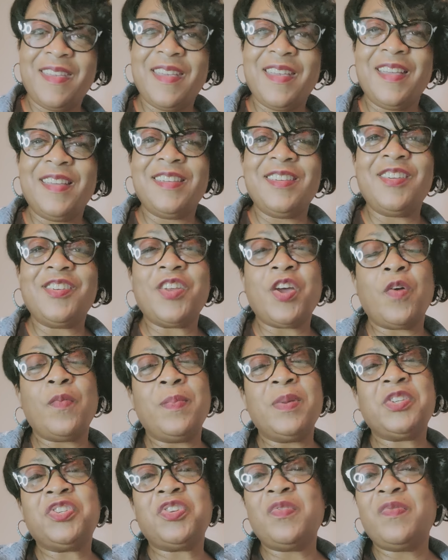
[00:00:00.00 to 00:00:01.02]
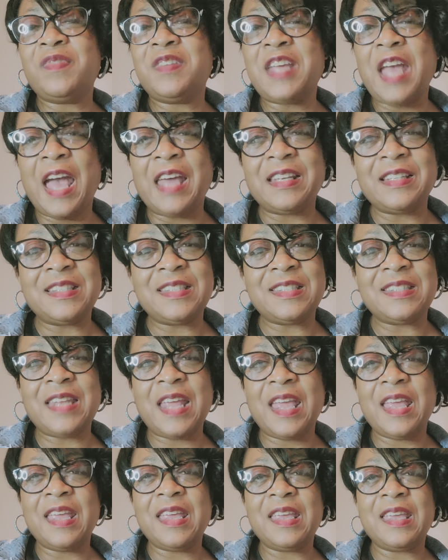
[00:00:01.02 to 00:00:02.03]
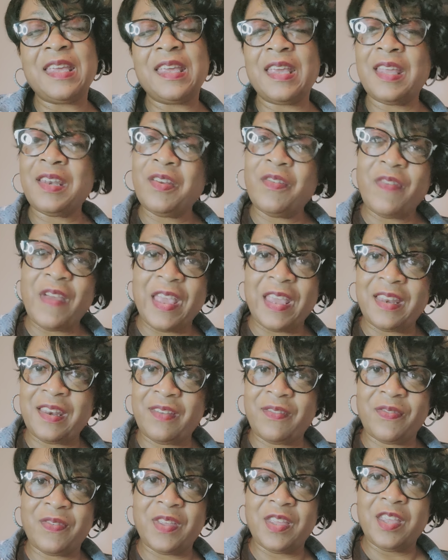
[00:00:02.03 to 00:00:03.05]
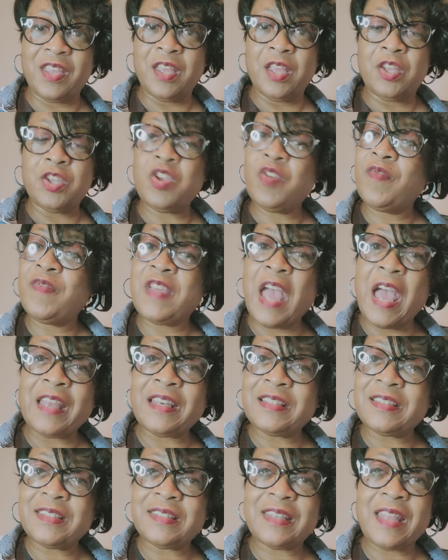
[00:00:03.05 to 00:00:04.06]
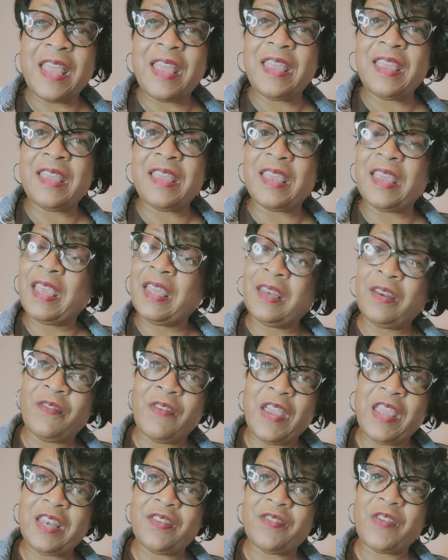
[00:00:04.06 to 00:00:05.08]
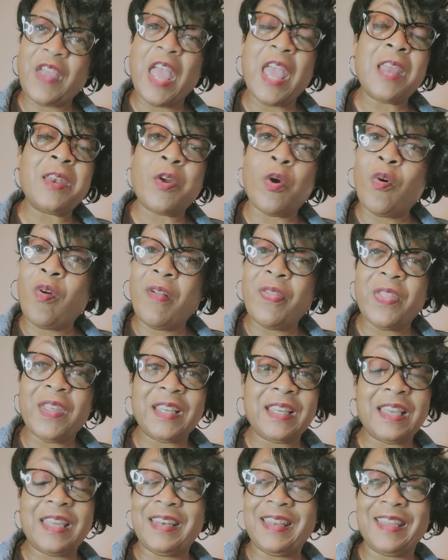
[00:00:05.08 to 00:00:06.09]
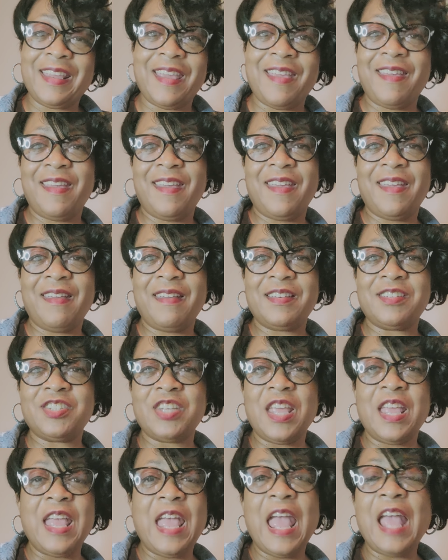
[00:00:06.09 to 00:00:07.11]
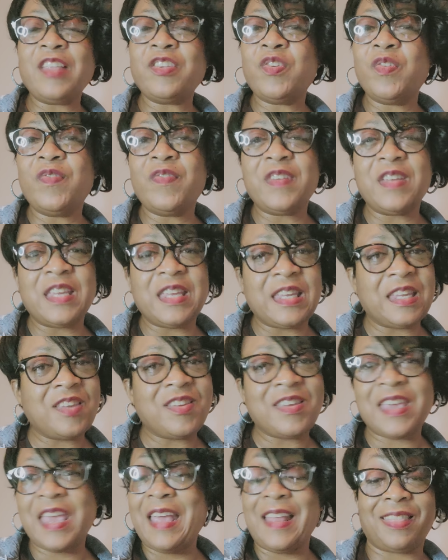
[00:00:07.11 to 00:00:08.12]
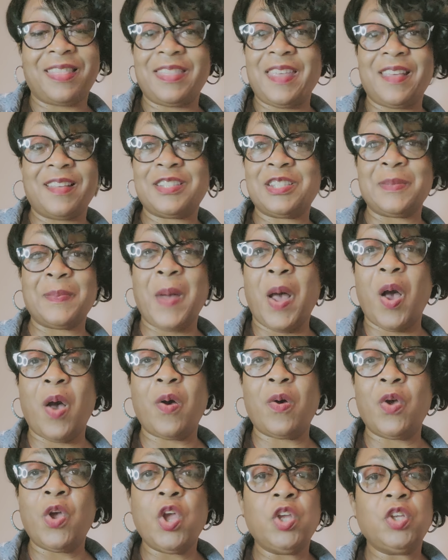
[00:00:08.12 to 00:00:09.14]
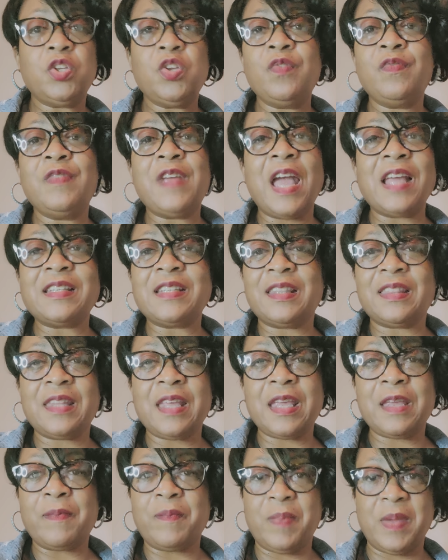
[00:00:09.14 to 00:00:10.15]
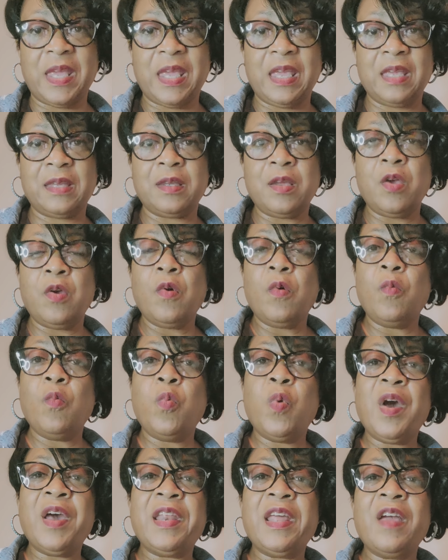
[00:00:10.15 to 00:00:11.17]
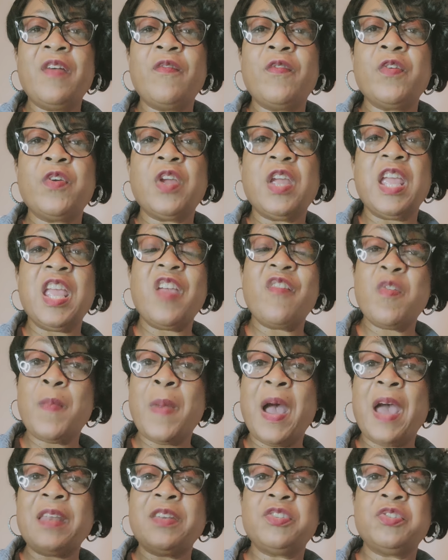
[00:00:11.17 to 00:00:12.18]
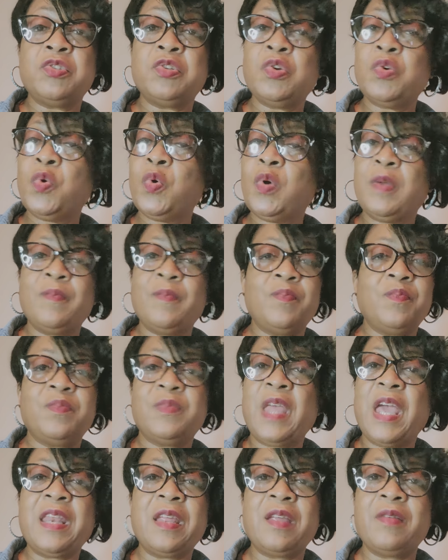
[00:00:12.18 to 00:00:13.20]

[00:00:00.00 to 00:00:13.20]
eh. But you've got to stay innovative. You've got to stay innovative and on the cutting edge, and you can't think small. You've got to think big. Whatever everybody's doing, that ain't